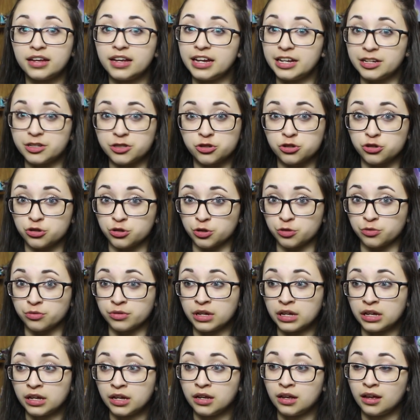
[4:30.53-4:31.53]
It's true.
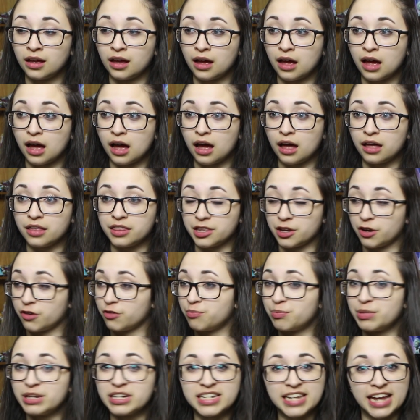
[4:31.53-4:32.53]
There
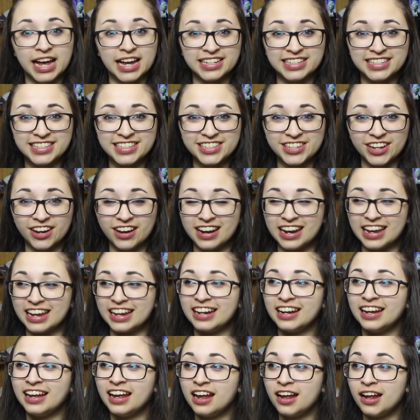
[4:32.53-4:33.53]
have been tests on it.